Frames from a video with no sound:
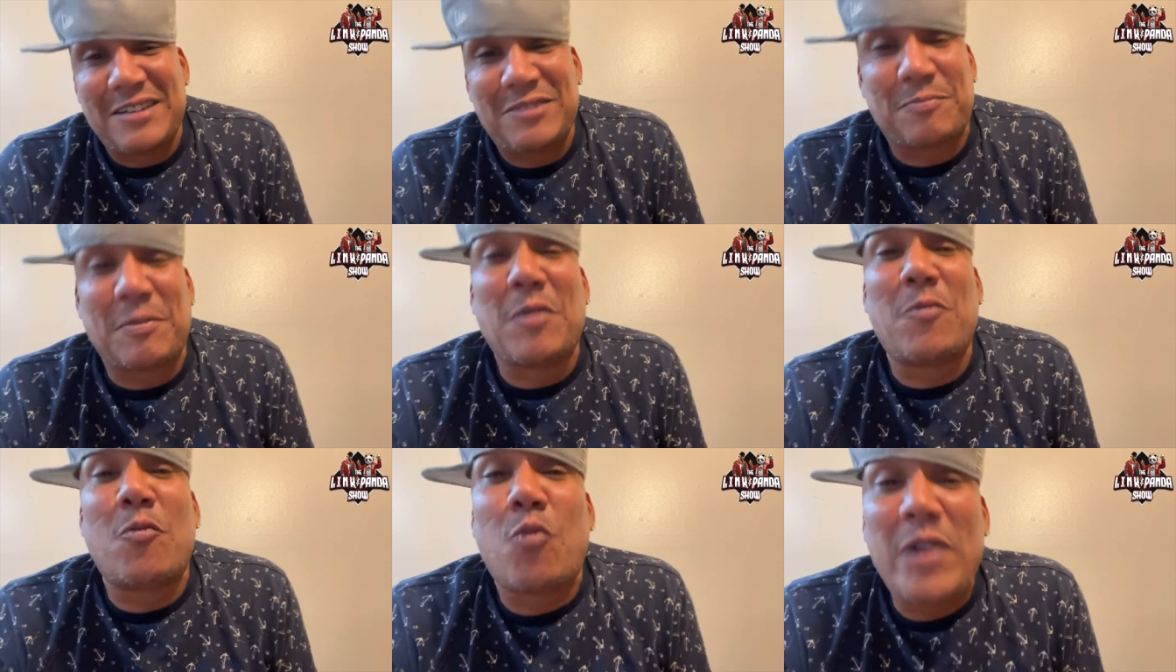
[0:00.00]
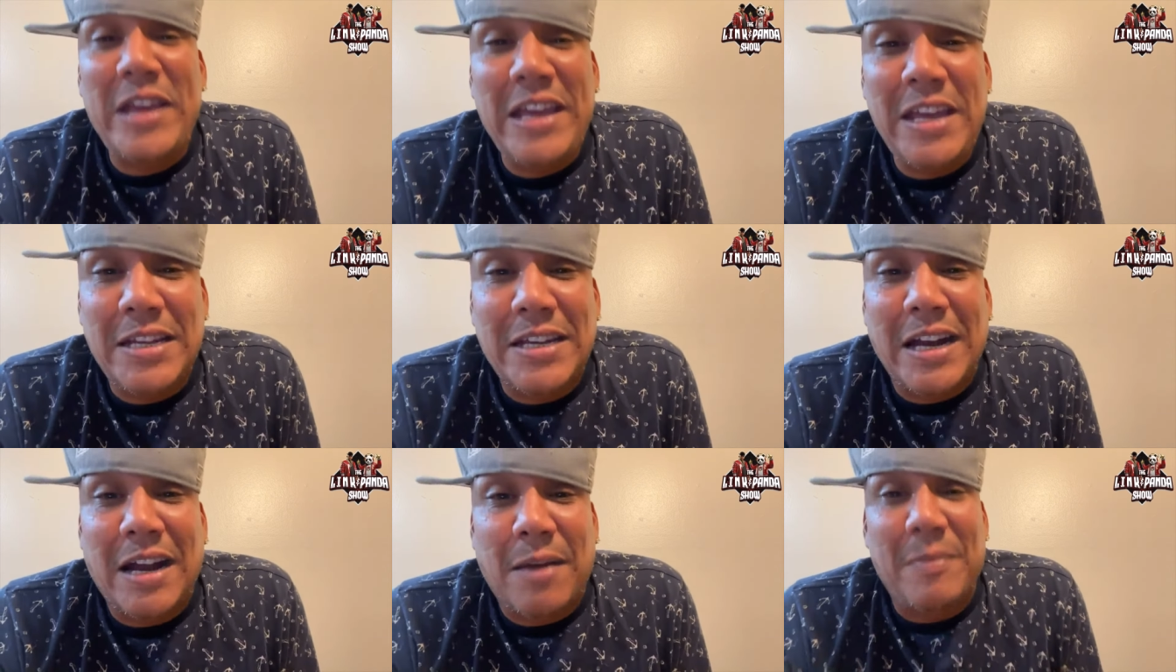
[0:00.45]
Nigga, it'd be
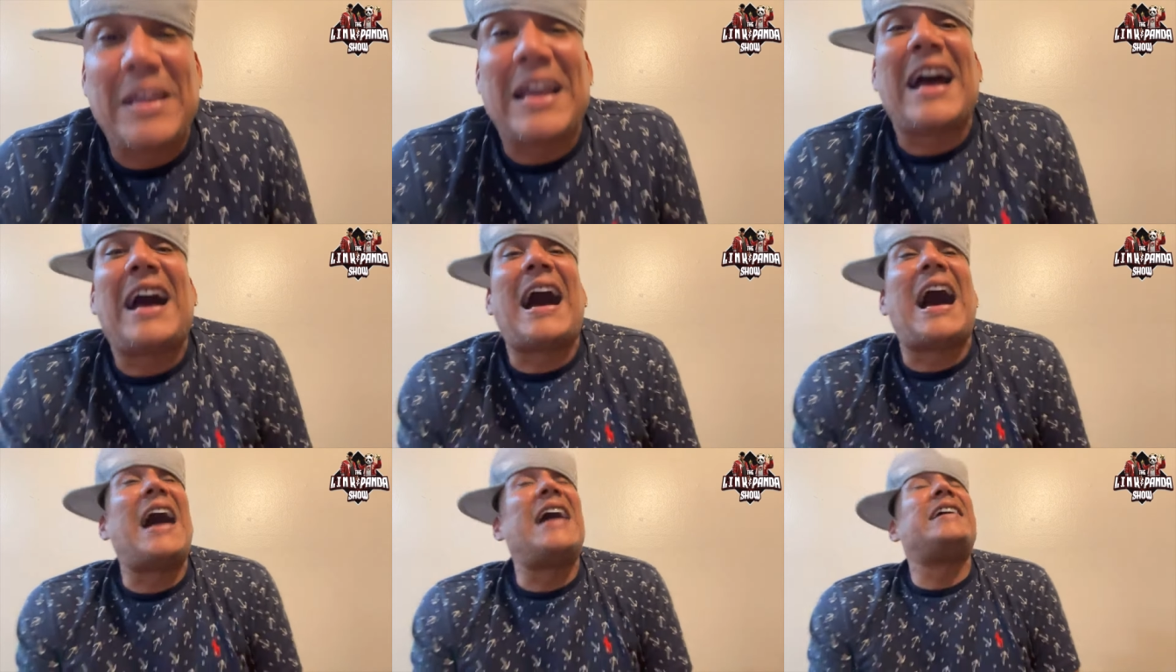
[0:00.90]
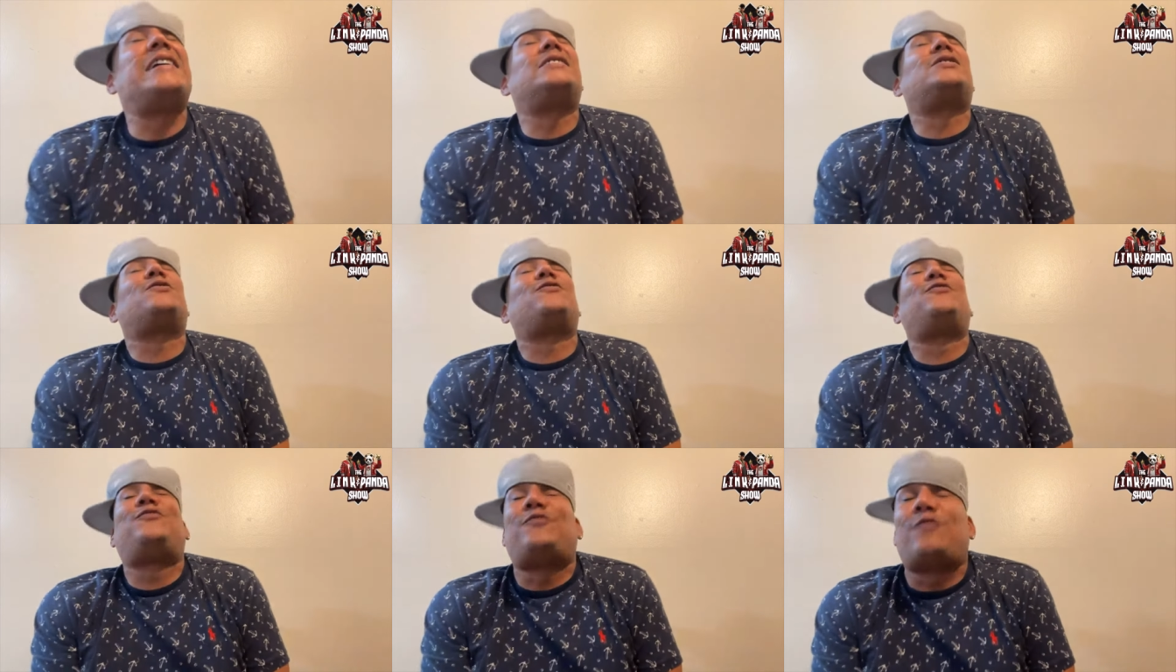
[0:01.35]
weed and I'll be high
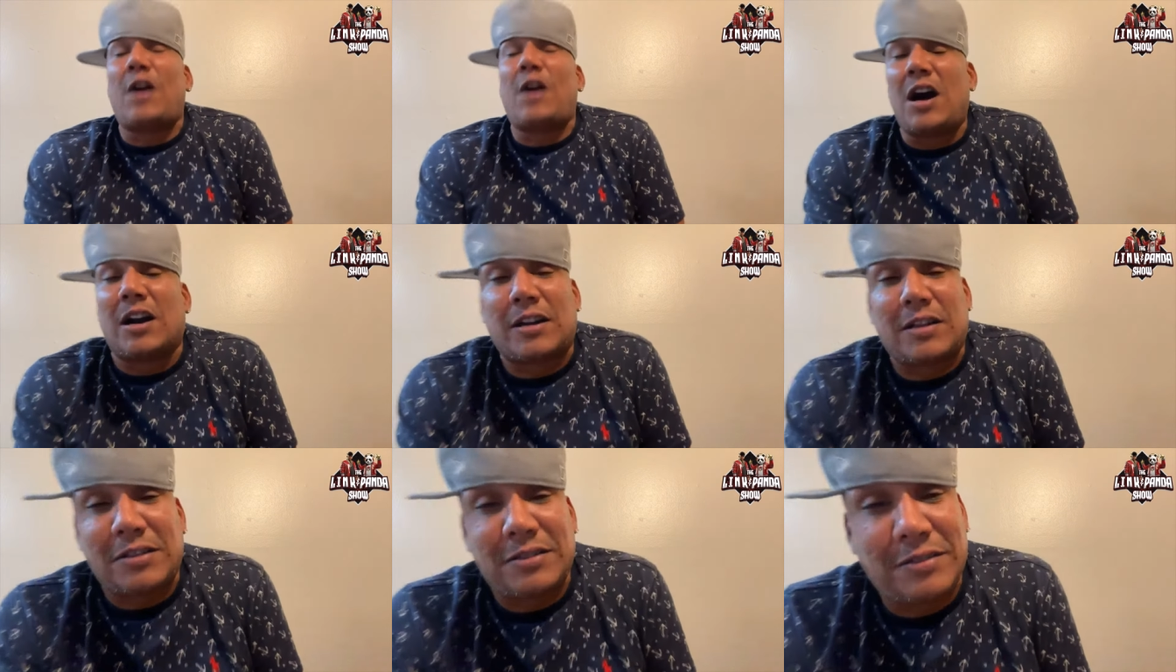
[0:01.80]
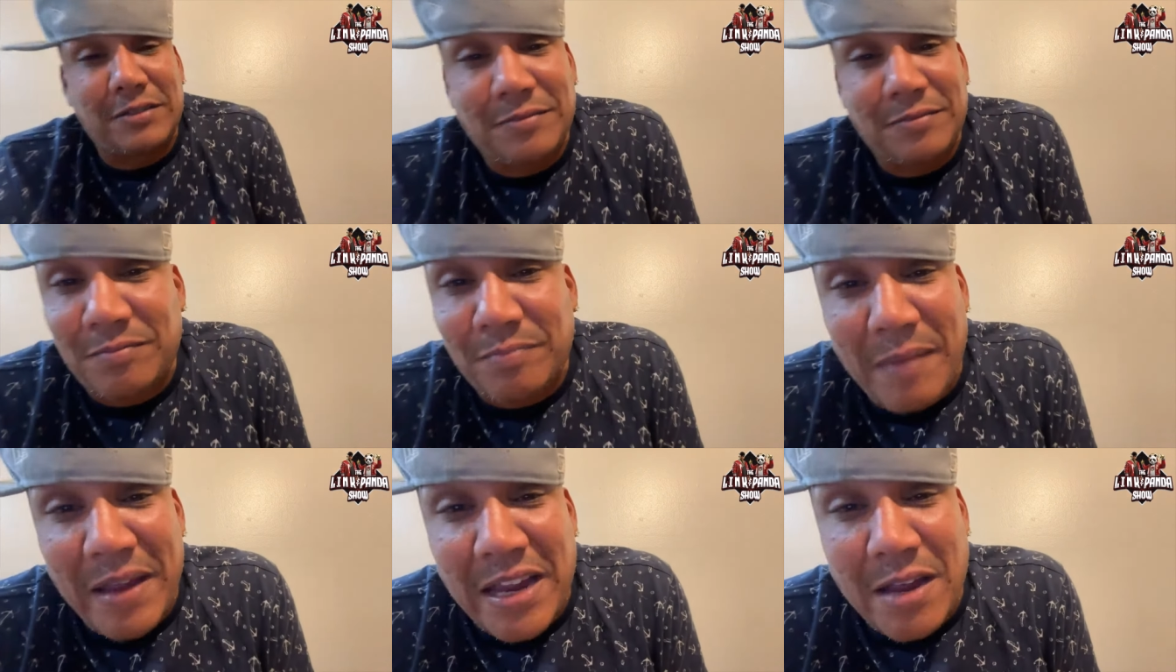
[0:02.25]
as fuck
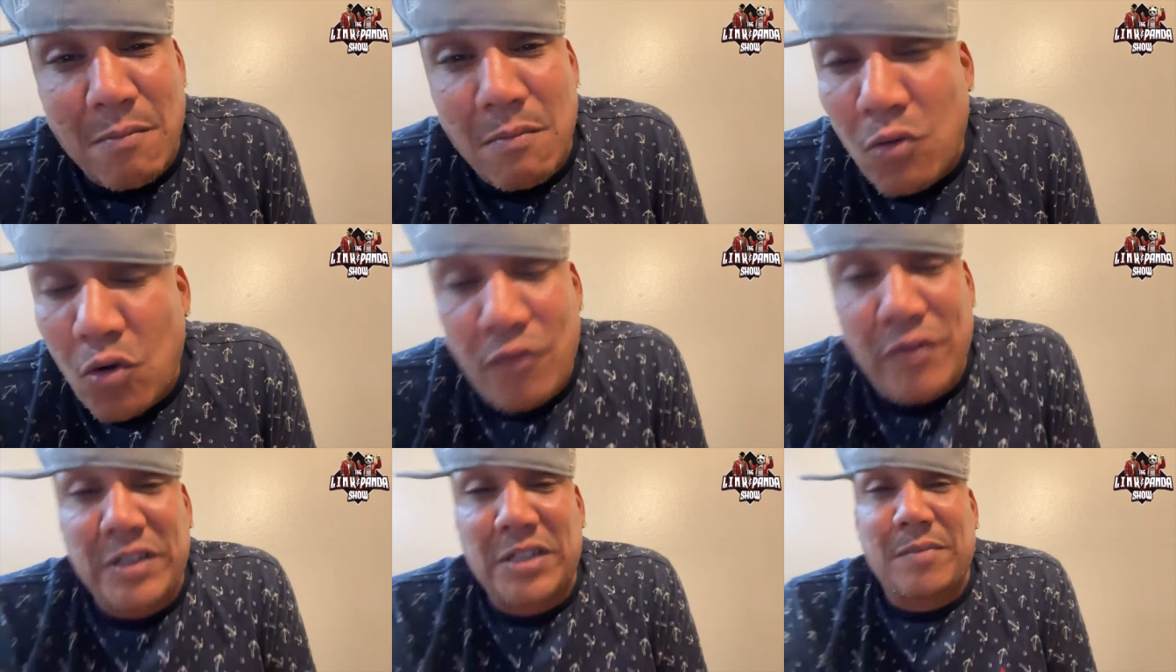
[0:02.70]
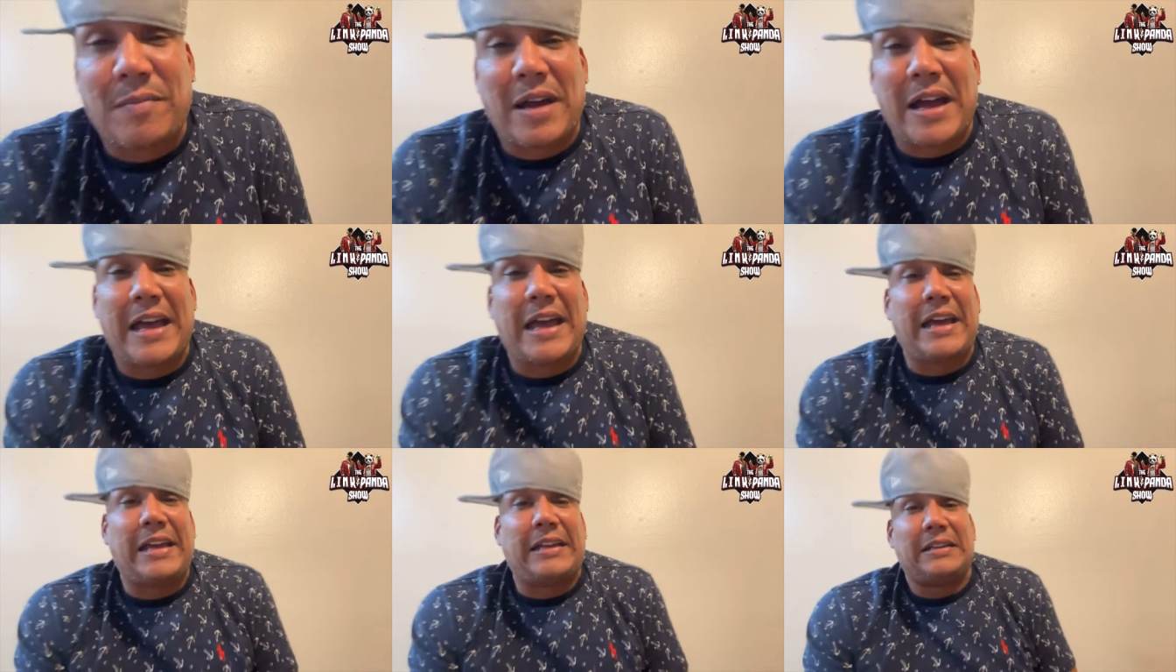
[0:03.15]
making movies in
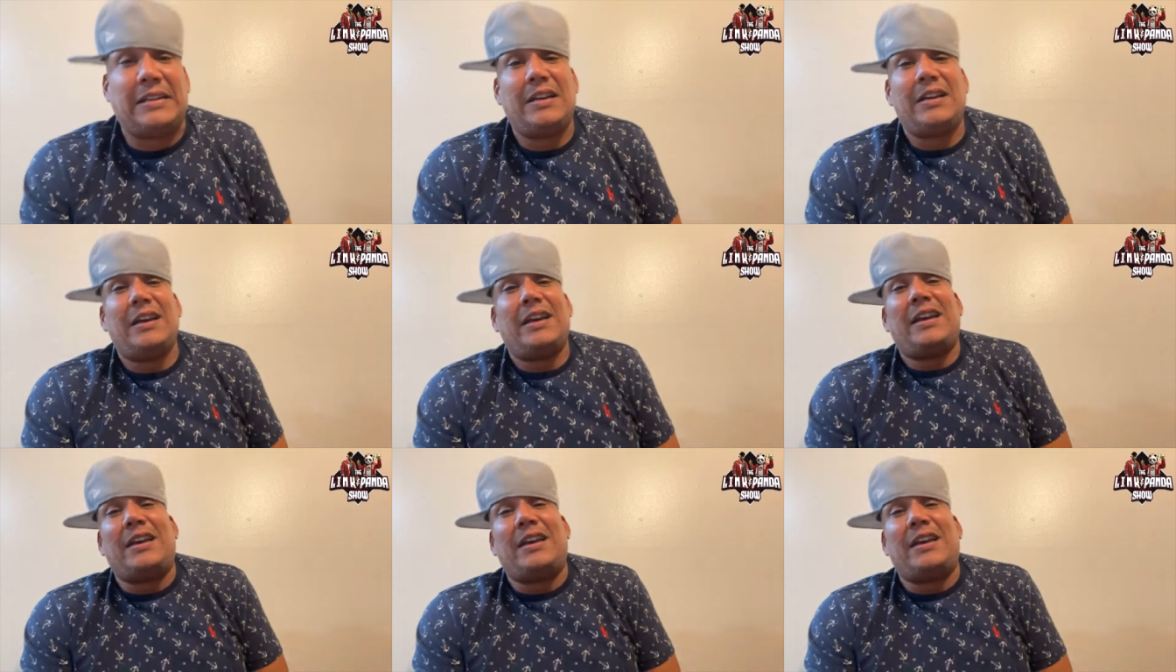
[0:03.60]
my head.